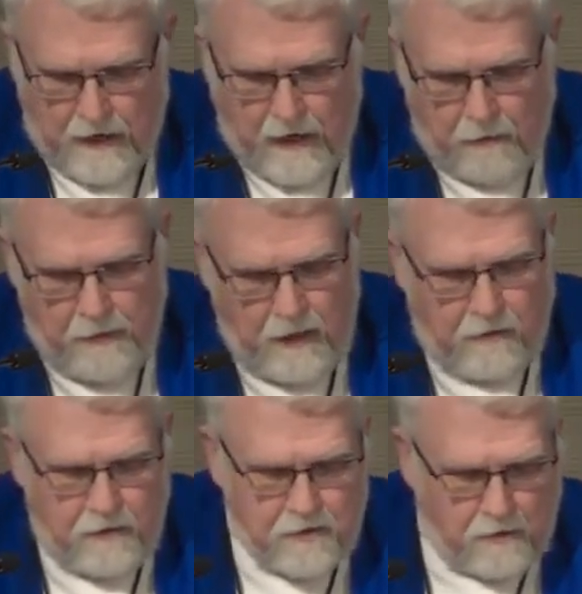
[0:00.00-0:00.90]
How many
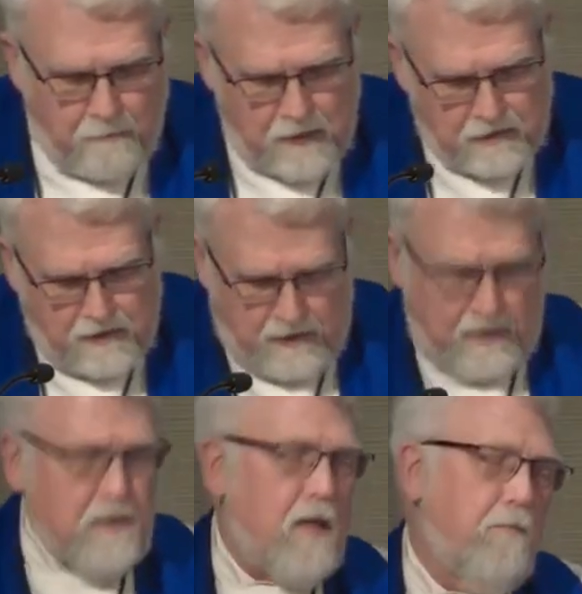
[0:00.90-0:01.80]
of us are messing
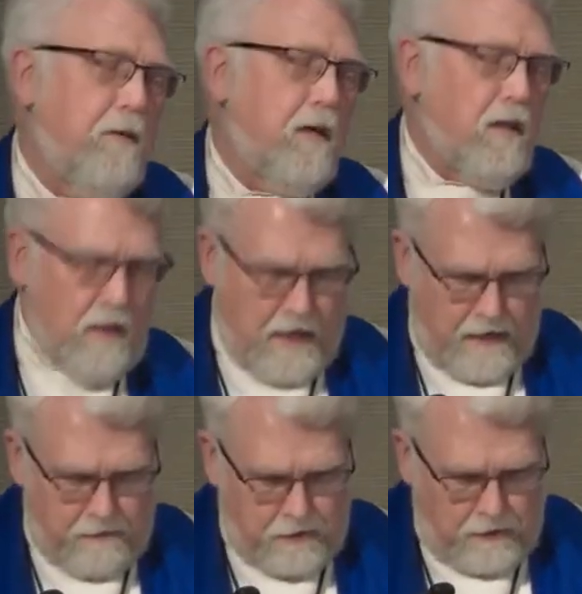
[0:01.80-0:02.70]
things up in our
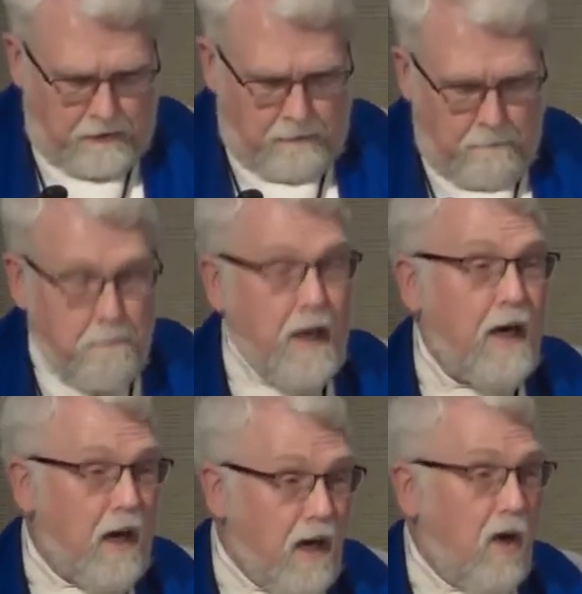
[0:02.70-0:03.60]
lives
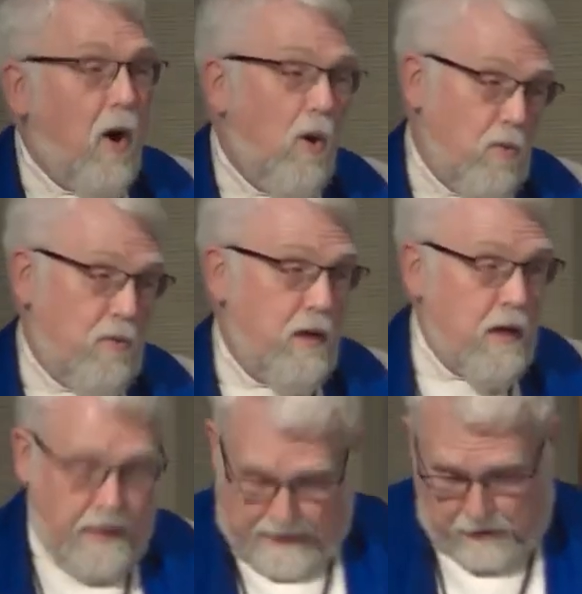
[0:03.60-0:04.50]
by our own
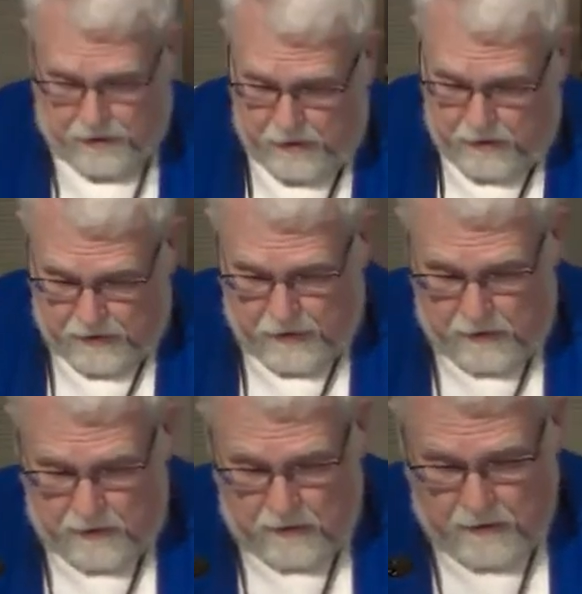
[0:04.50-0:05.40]
actions?
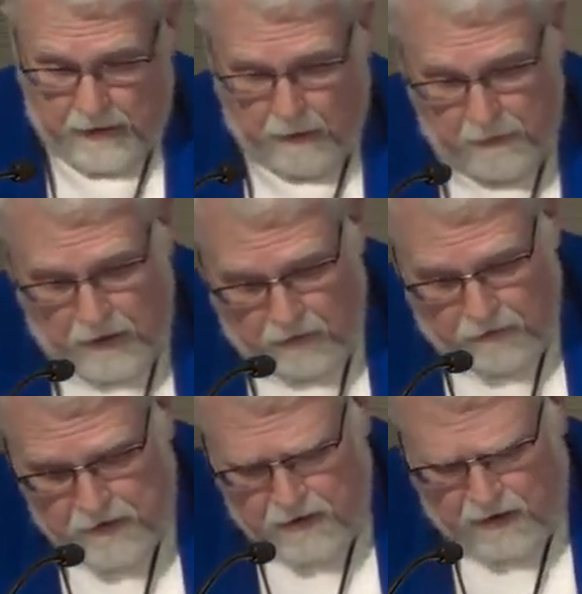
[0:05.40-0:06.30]
How many of
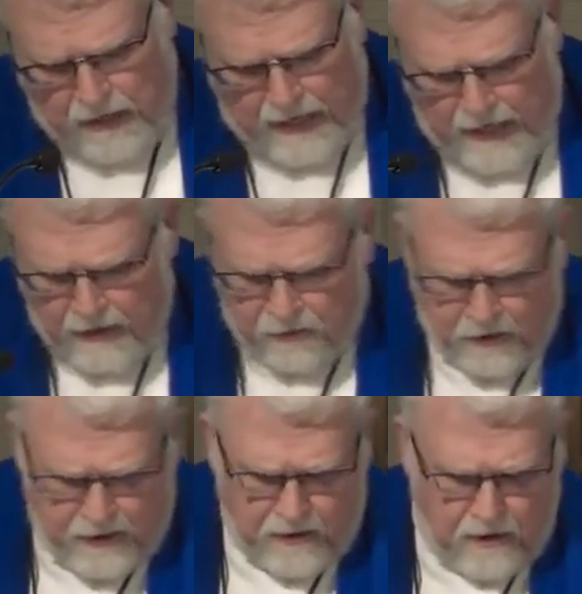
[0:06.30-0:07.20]
us are
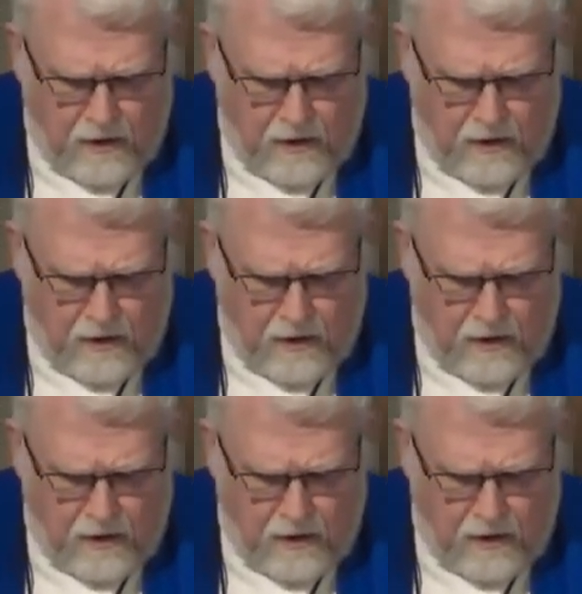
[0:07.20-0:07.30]
angry